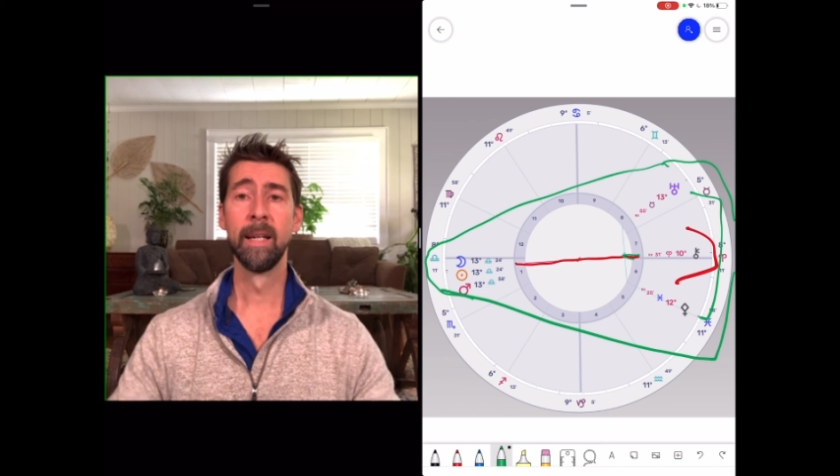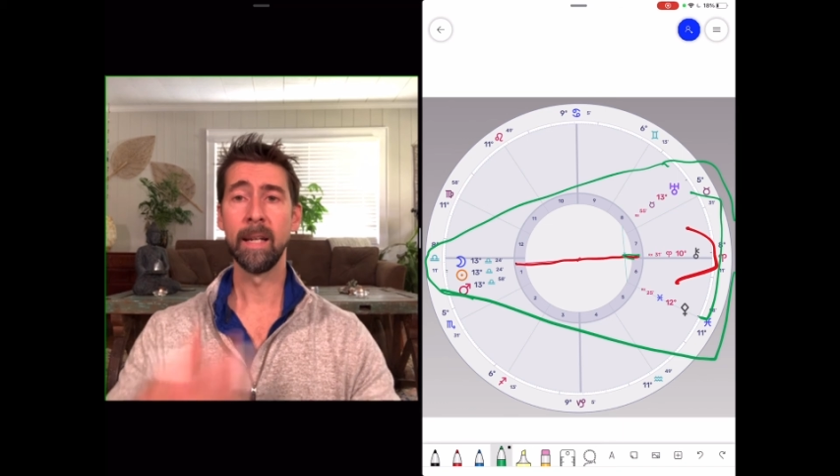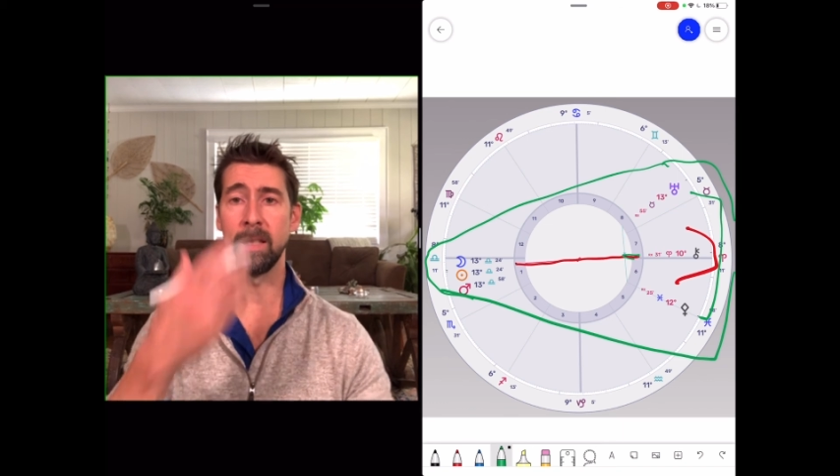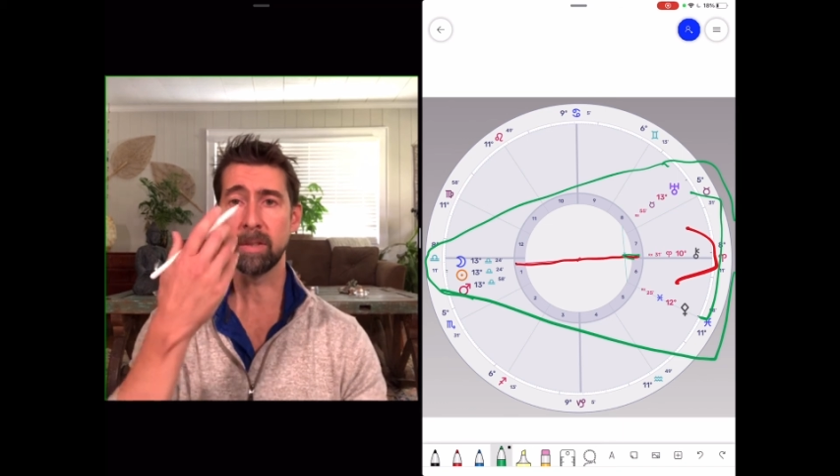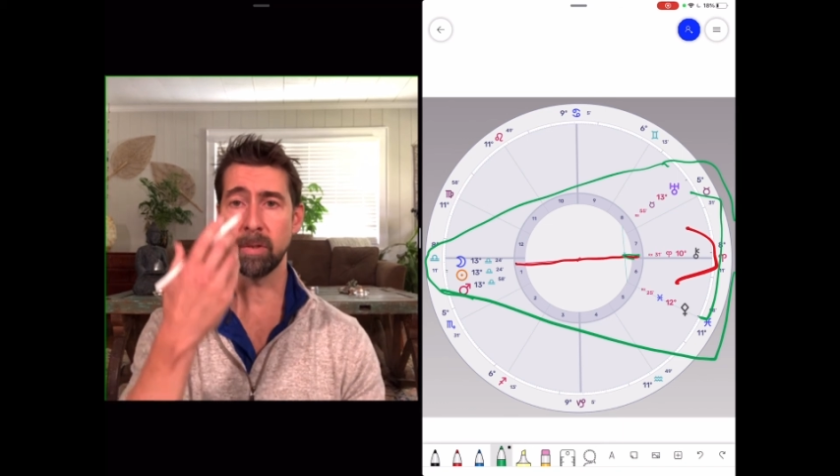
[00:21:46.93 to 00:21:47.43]

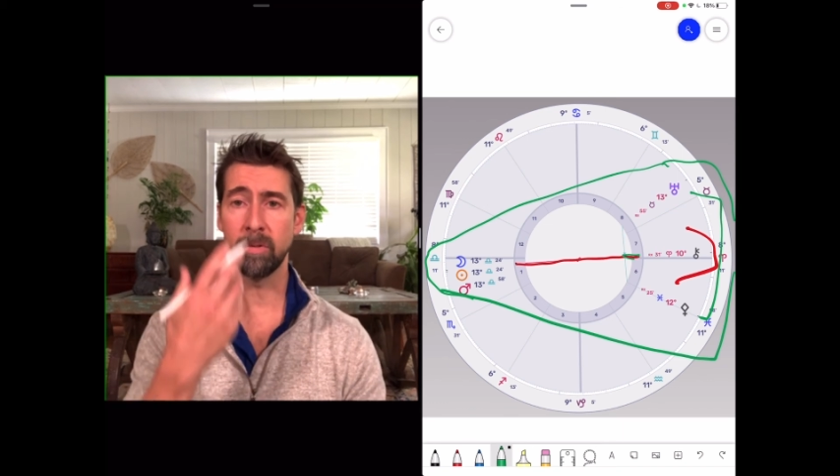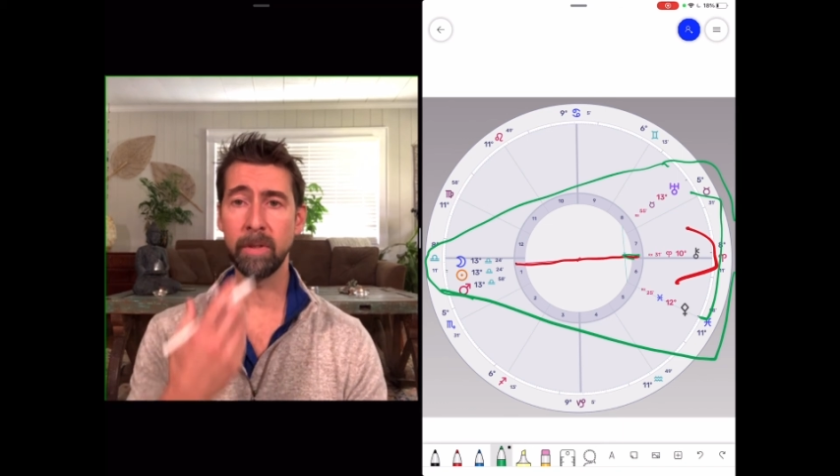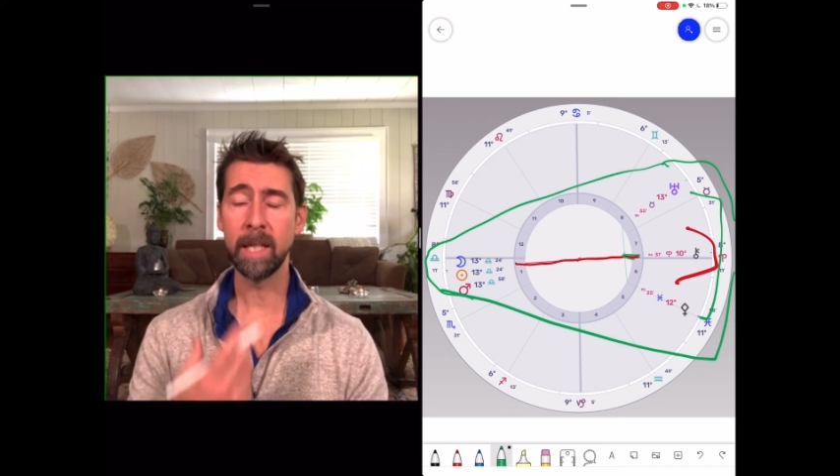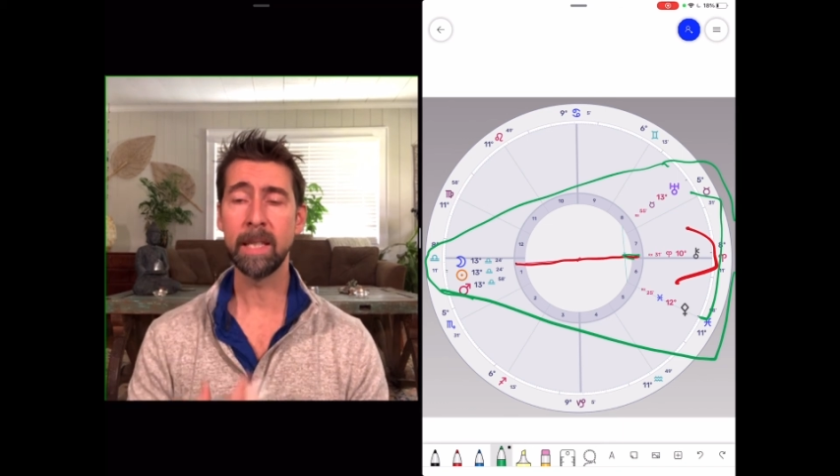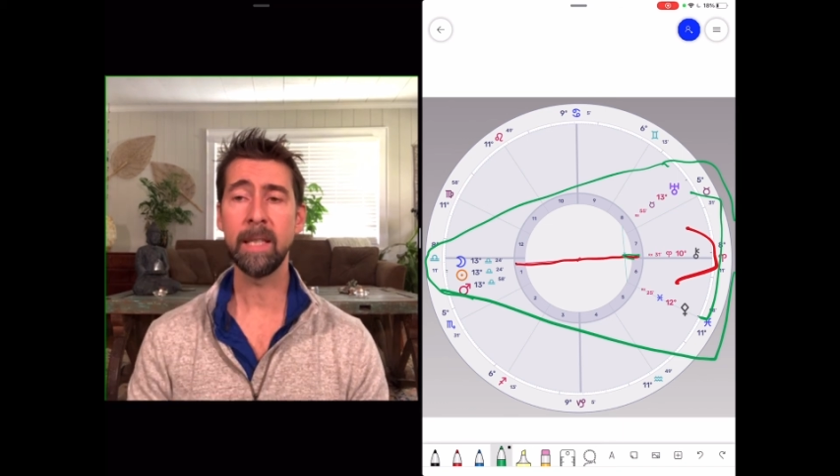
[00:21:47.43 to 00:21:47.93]
And so
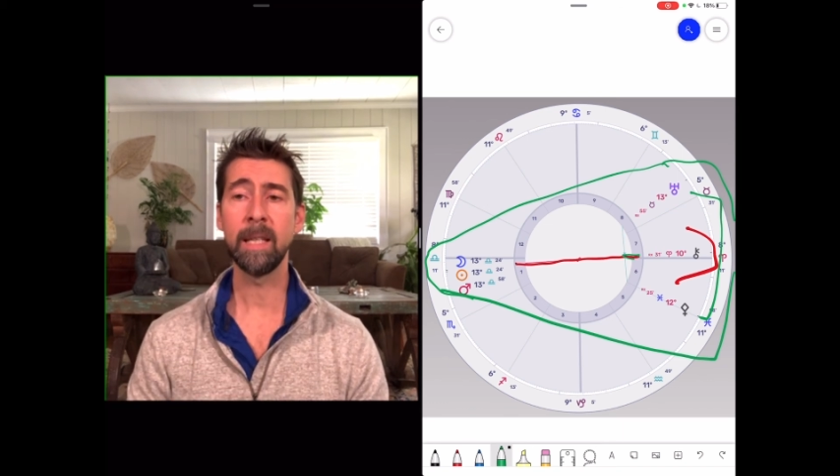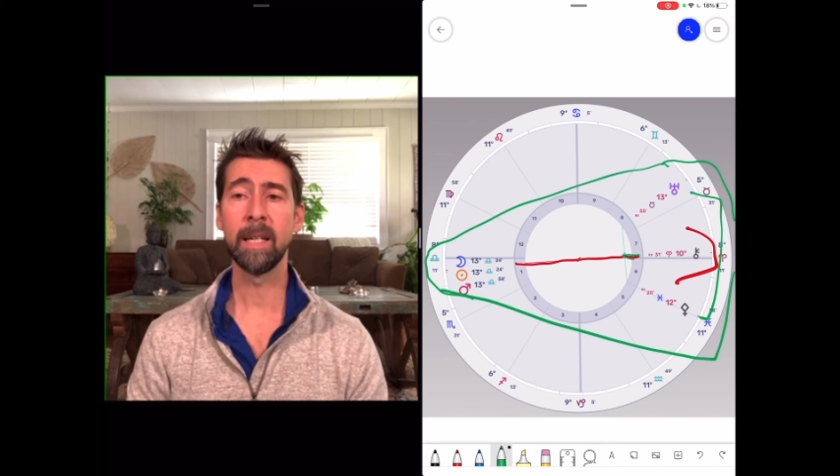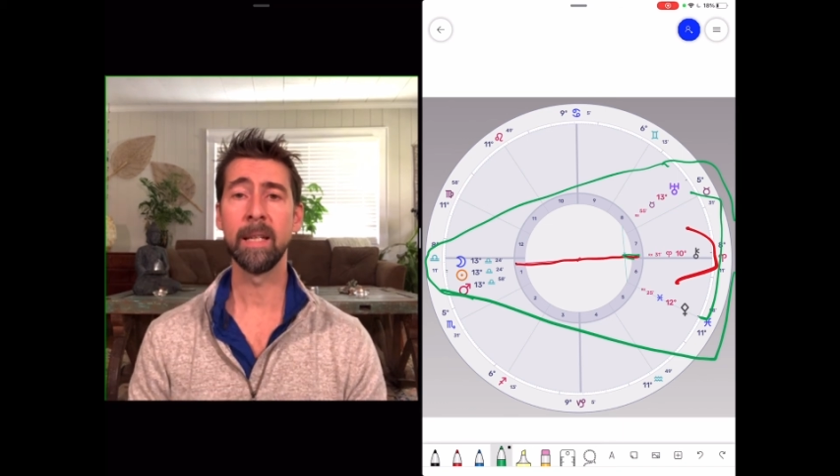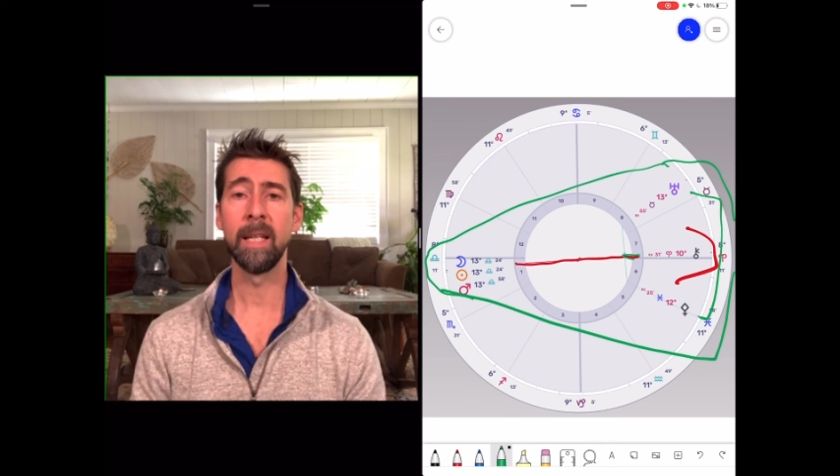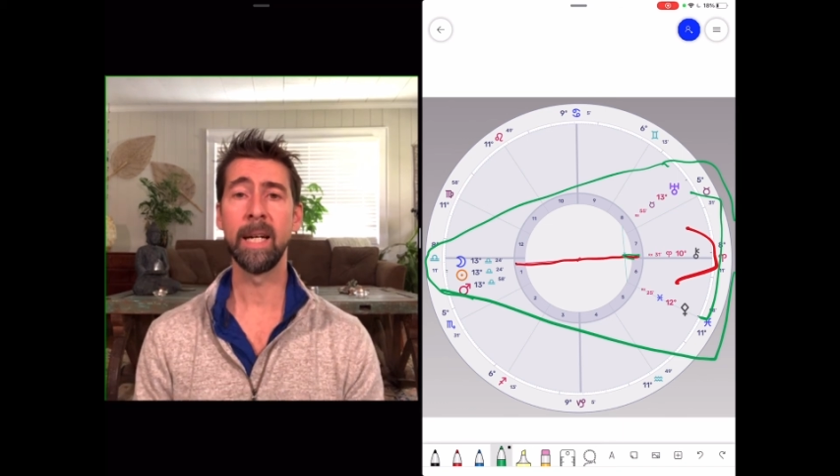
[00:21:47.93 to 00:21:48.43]
finding that
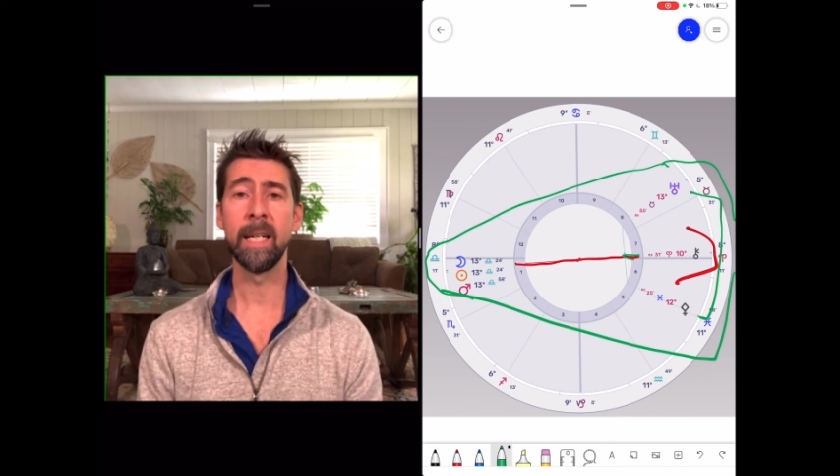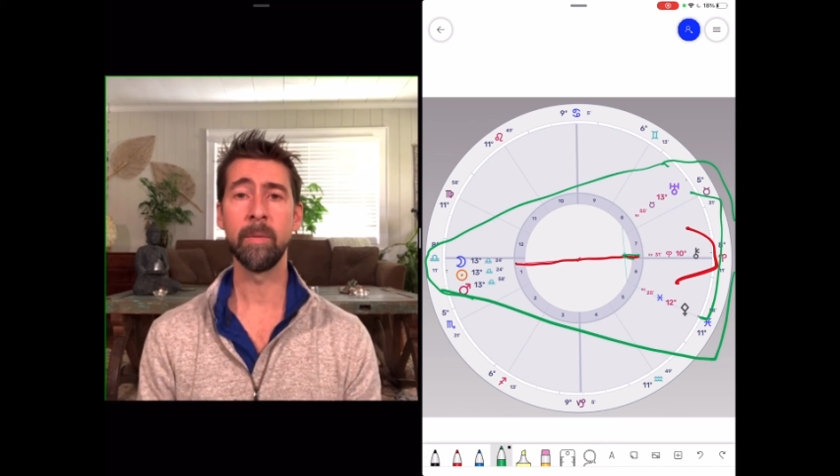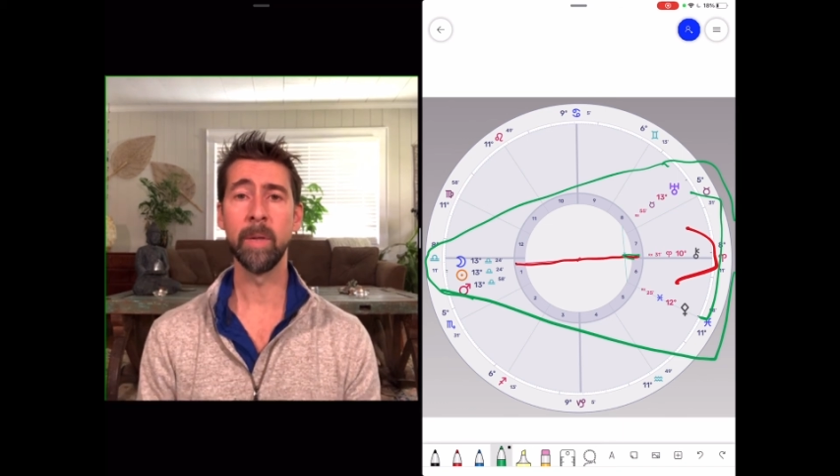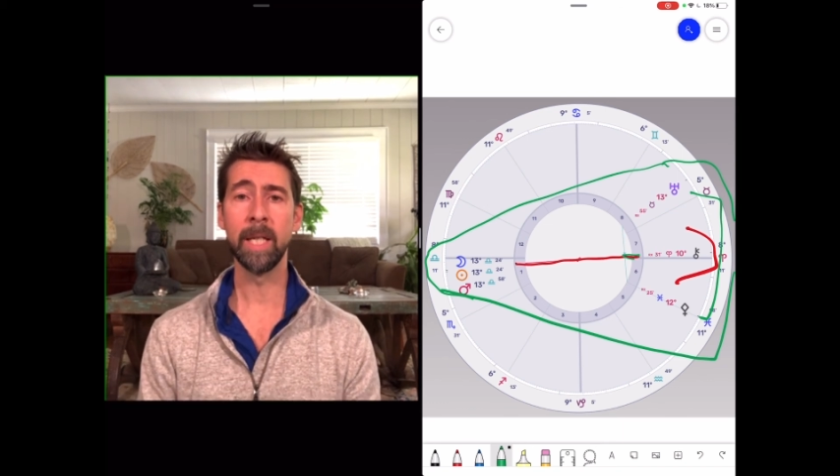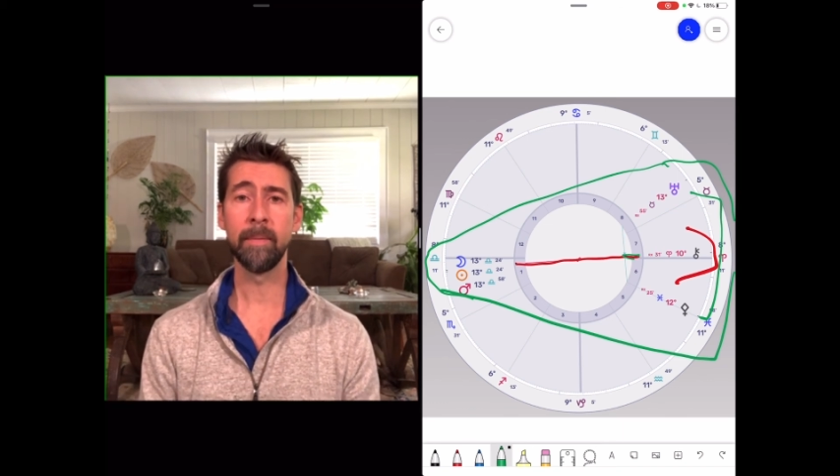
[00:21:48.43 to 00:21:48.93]

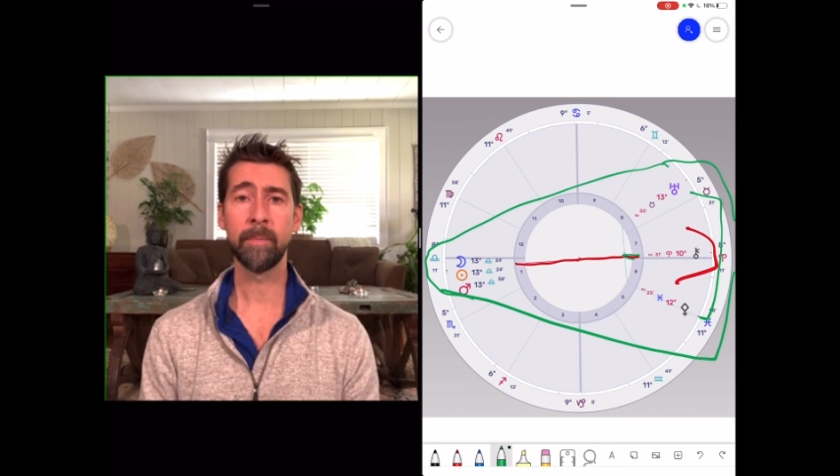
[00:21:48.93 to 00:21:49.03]
alignment